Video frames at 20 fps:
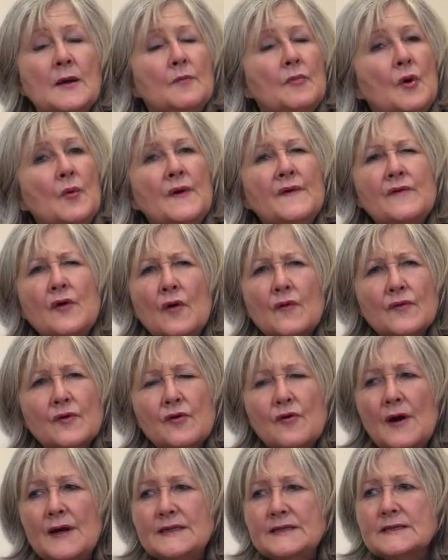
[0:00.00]
But we've got the
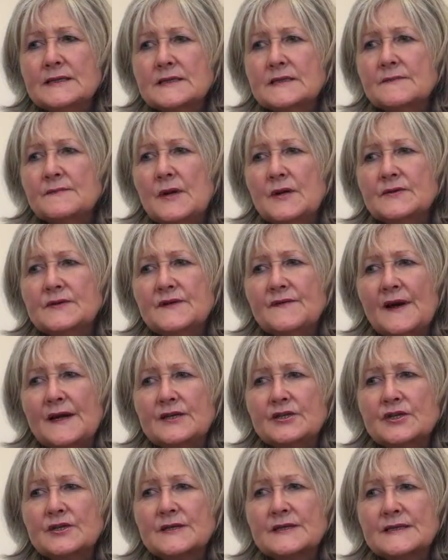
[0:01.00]
greatest of
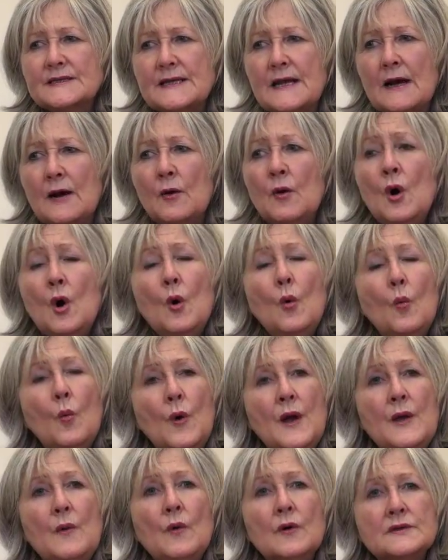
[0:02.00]
motivations now.
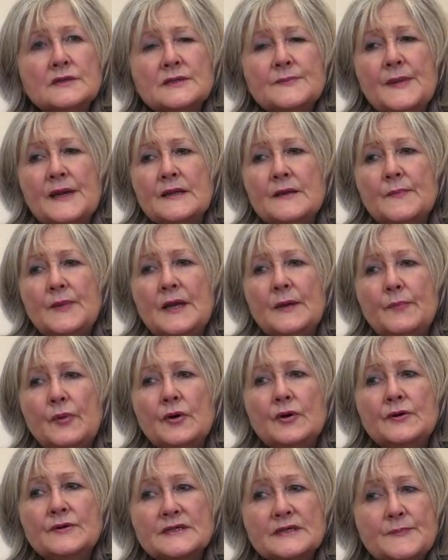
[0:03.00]
We want to be the people
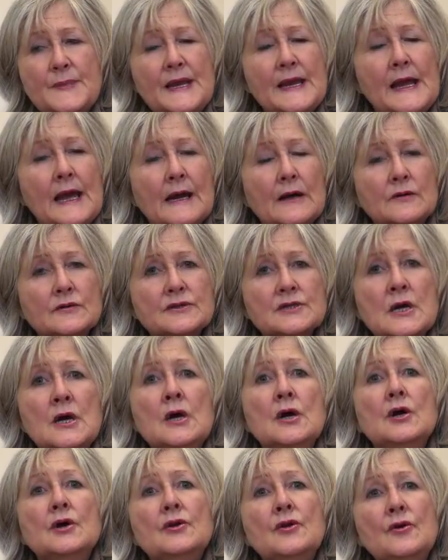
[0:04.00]
who speak out
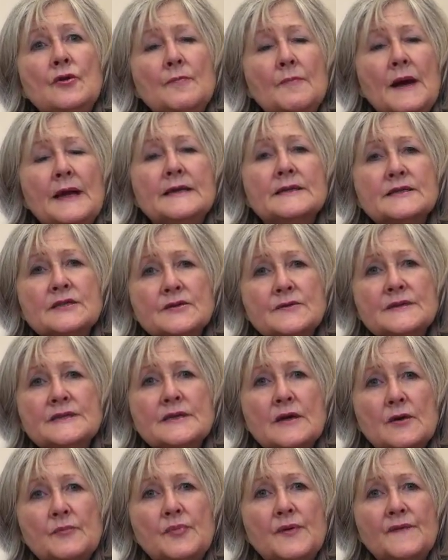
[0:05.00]
and who make
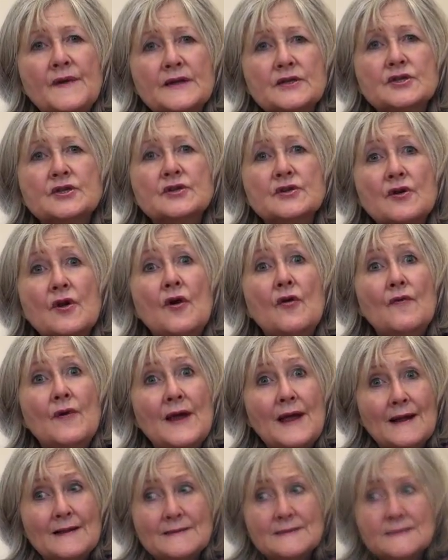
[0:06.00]
suicide prevention a
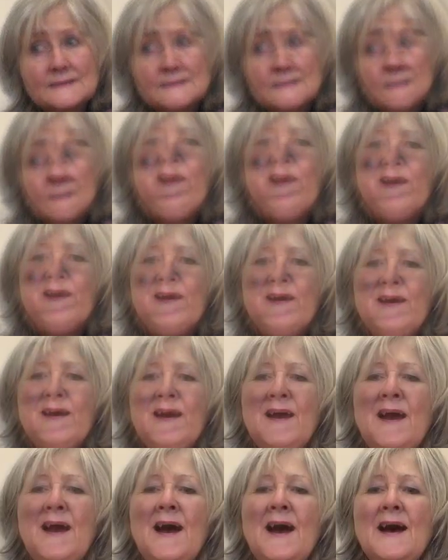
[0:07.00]
reality.
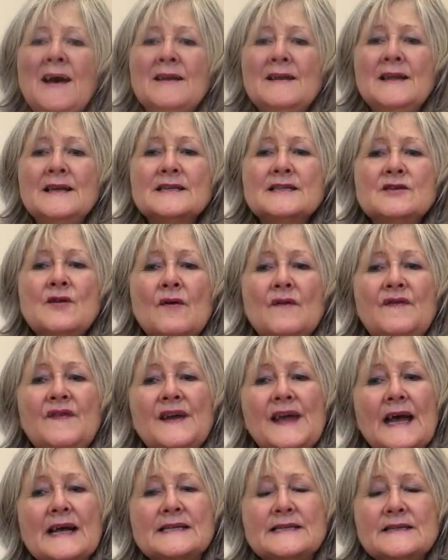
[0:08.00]
And let's not
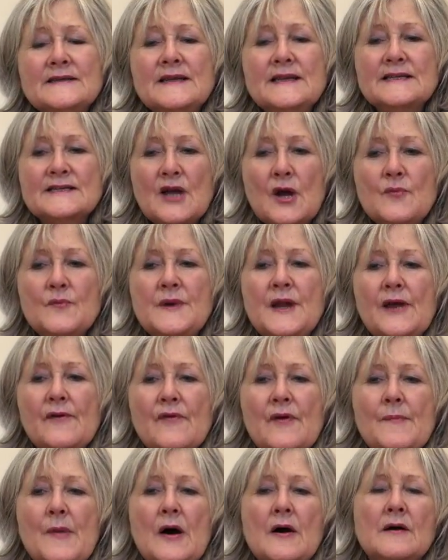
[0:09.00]
forget in these opening
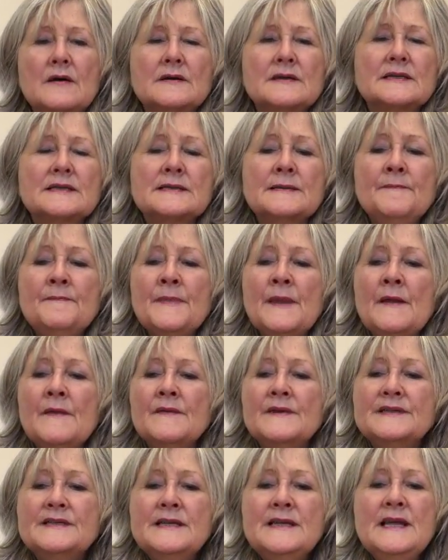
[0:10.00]
remarks
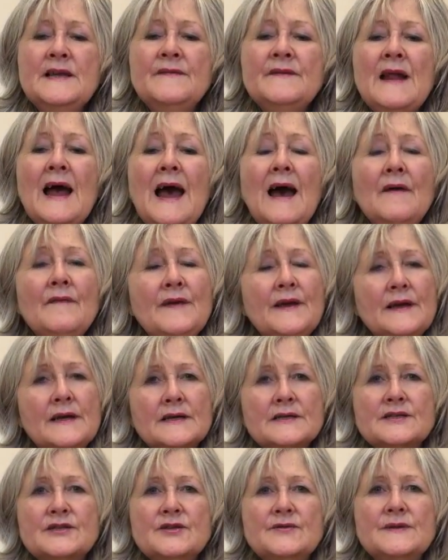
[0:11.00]
that in even having
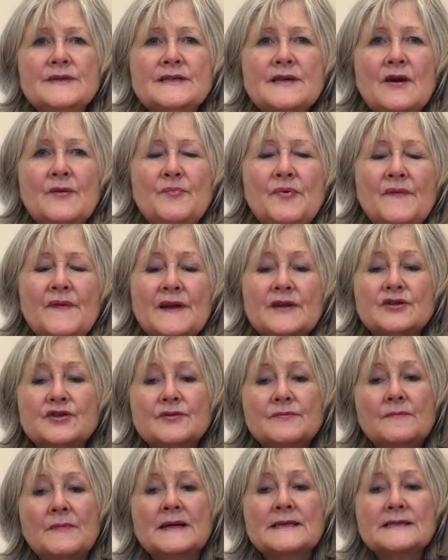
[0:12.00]
a suicide
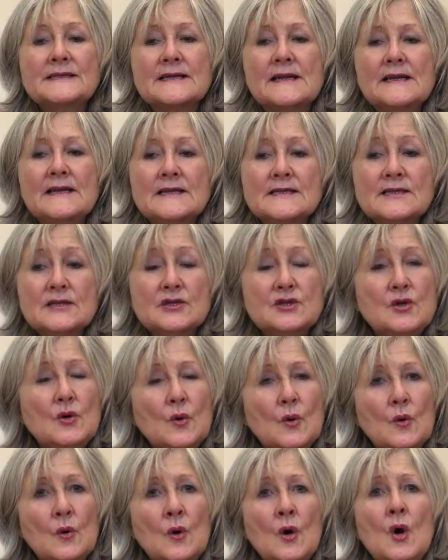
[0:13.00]
prevention masterclass at
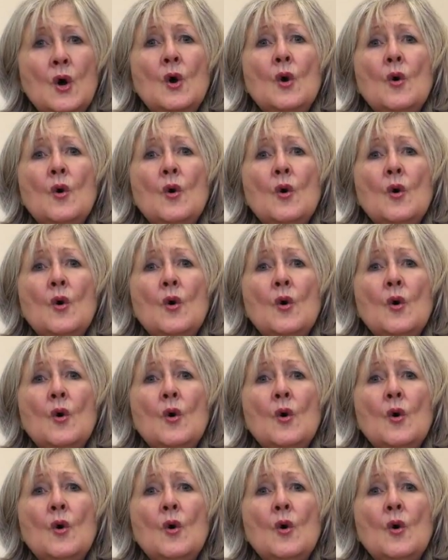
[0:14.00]
all,